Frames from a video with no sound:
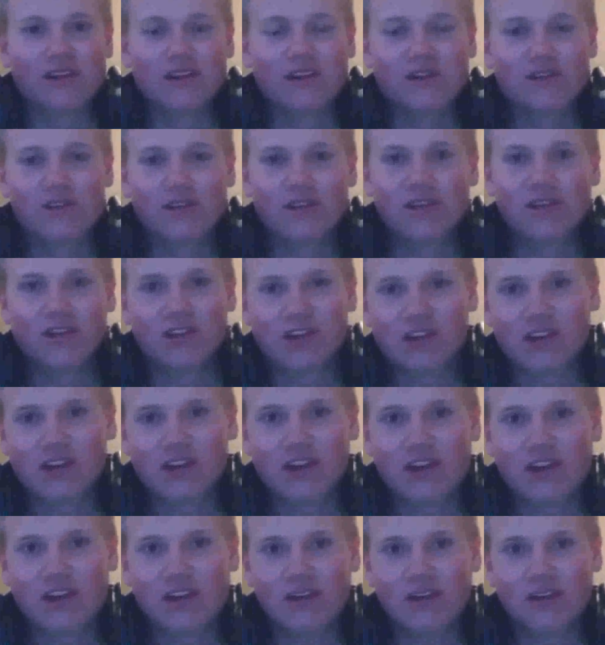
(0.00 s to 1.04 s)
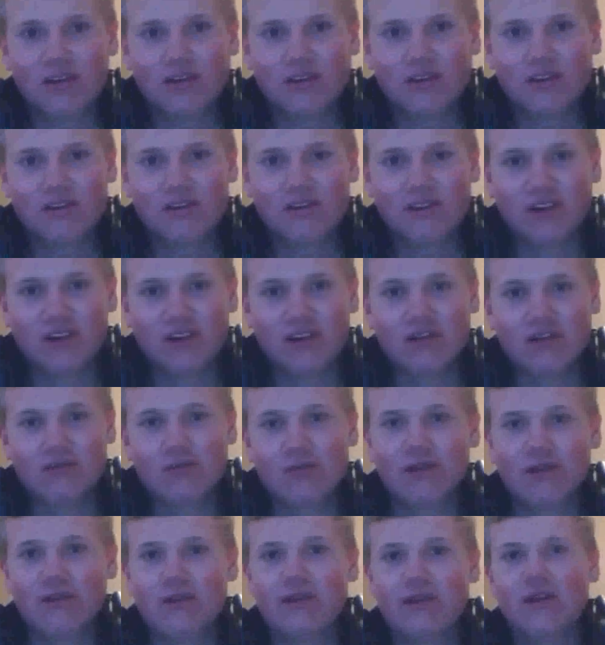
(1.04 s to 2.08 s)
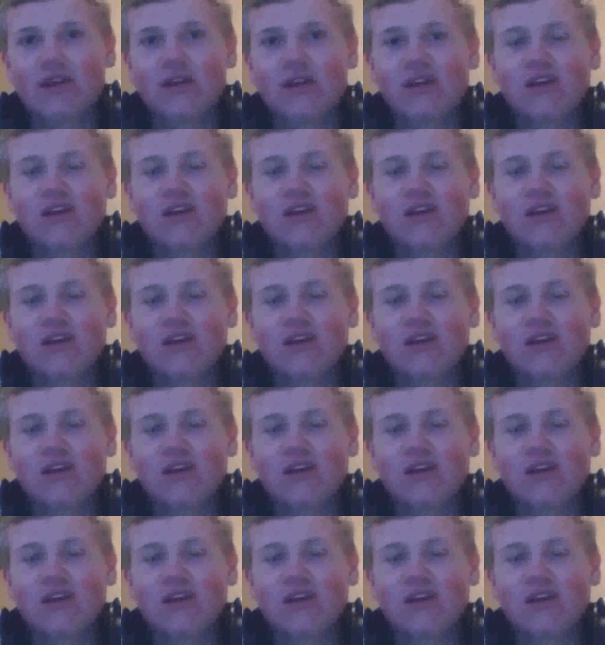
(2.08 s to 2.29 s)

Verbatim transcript: even though you're Canadian, which is funny, but